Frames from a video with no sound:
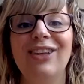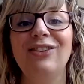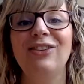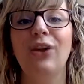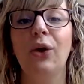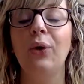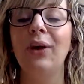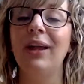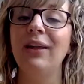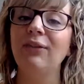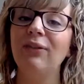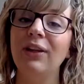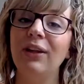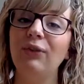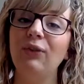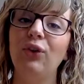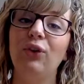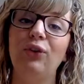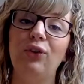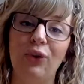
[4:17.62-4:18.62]
So even
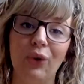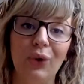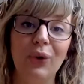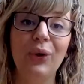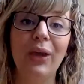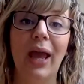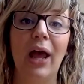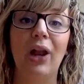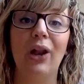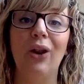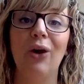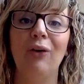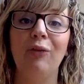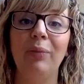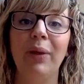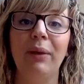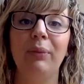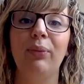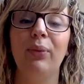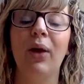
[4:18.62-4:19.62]
if you do get a lot of
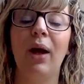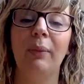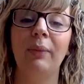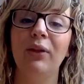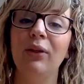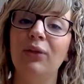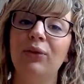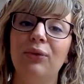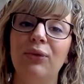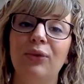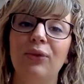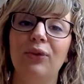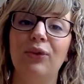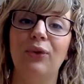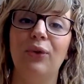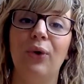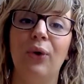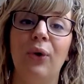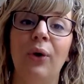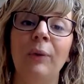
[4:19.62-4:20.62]
people coming through the
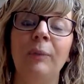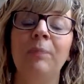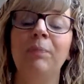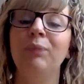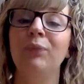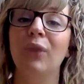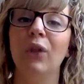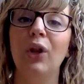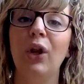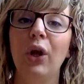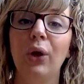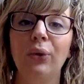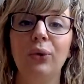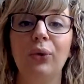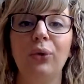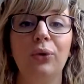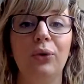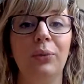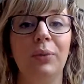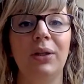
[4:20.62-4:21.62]
door, the
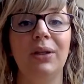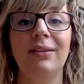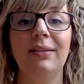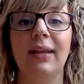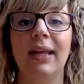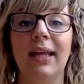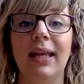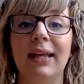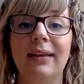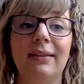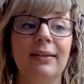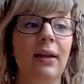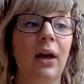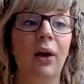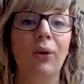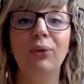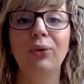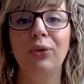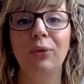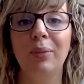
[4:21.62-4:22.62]
local community is
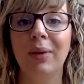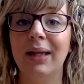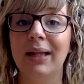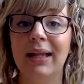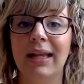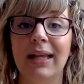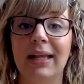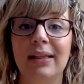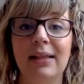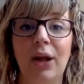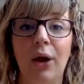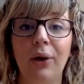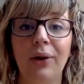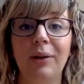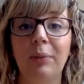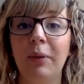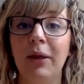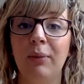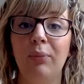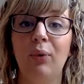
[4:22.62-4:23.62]
ultimately the
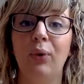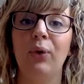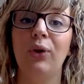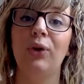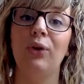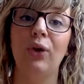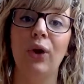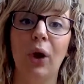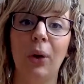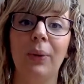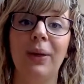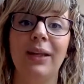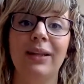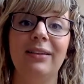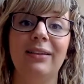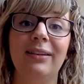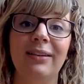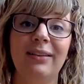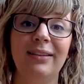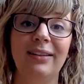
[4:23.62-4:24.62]
only people you're going
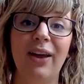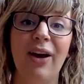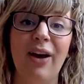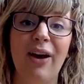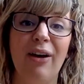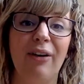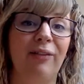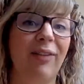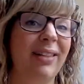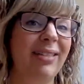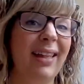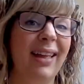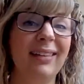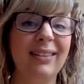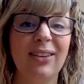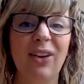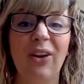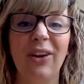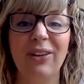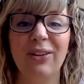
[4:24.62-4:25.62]
to serve, and
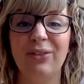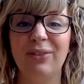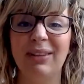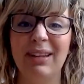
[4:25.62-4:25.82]
that's kind of